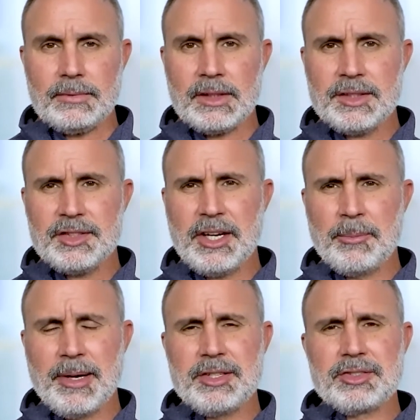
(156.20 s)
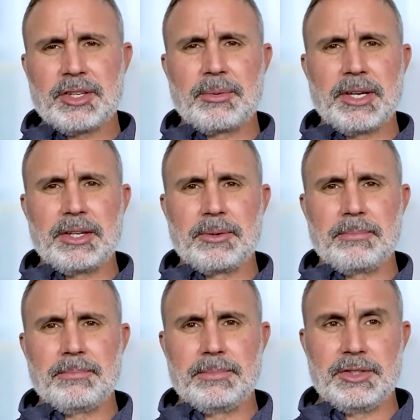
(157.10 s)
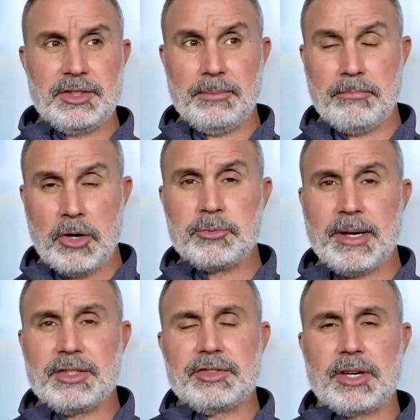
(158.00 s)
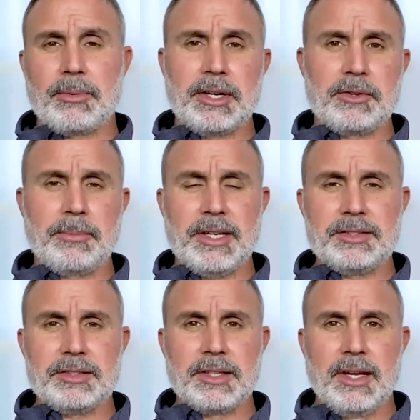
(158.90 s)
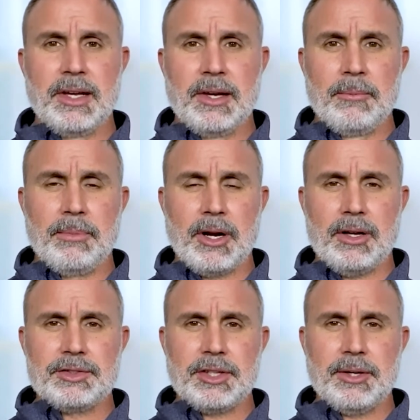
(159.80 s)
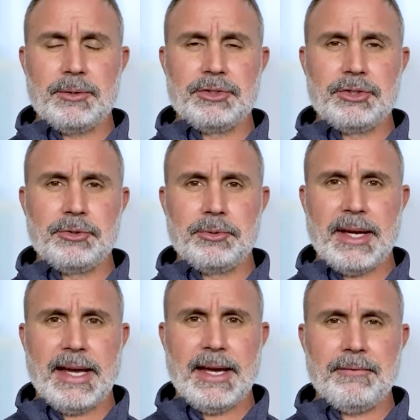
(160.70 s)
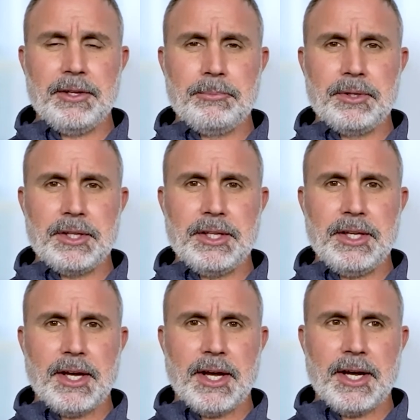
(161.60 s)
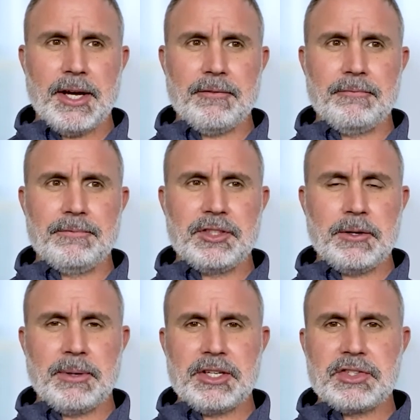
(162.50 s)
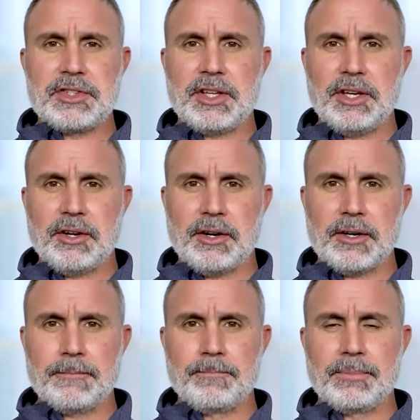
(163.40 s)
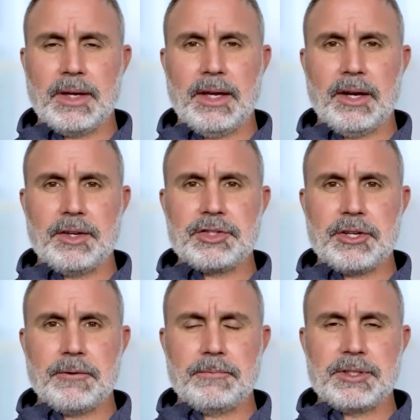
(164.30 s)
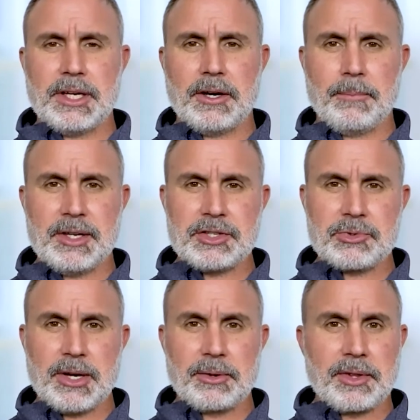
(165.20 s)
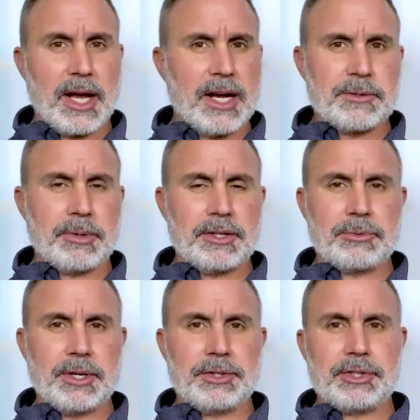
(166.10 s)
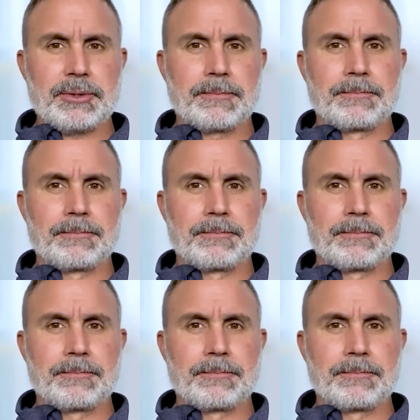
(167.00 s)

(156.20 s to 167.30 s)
to see our patients to see most patients on a regular basis, but also to have the ability of seeing patients in the ER and also take care of patients while they're in the hospital as well too.